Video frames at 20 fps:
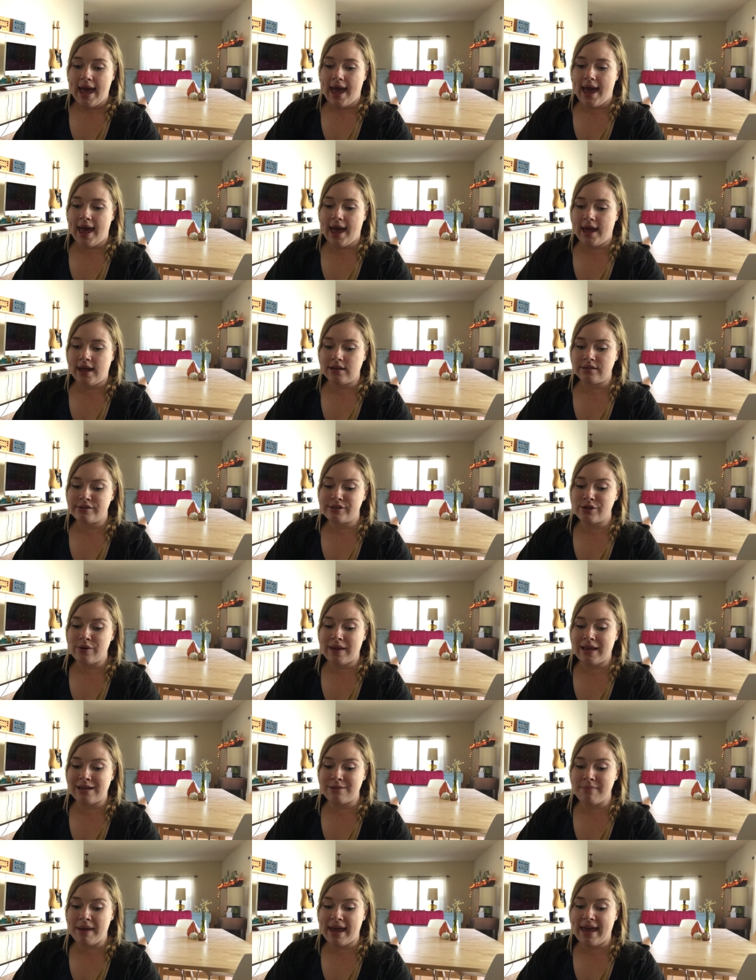And so
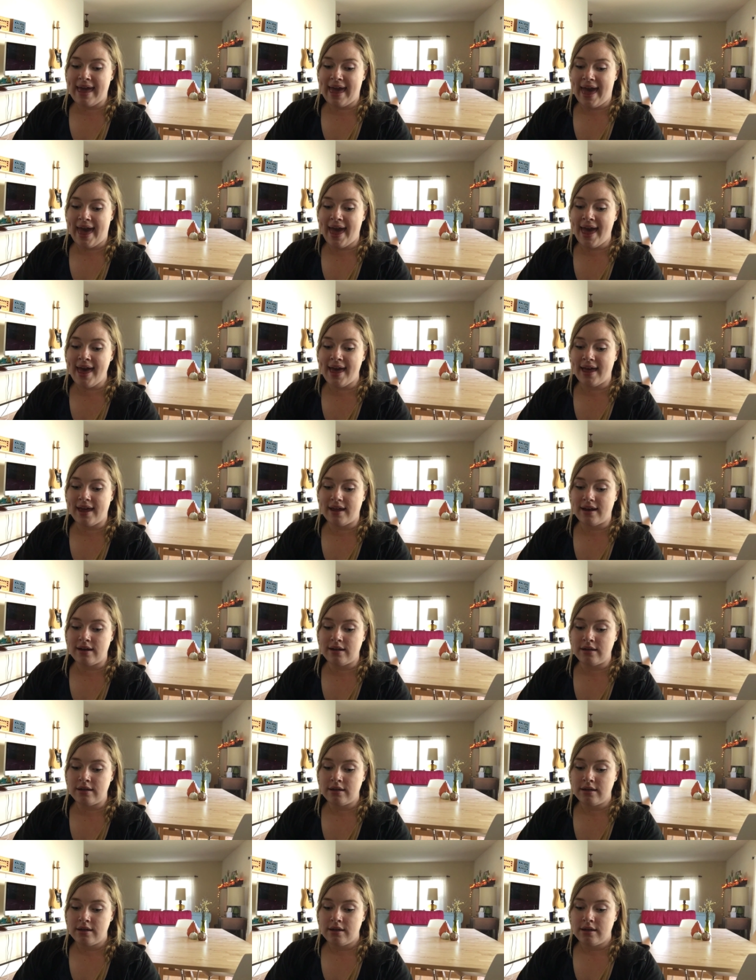in my head,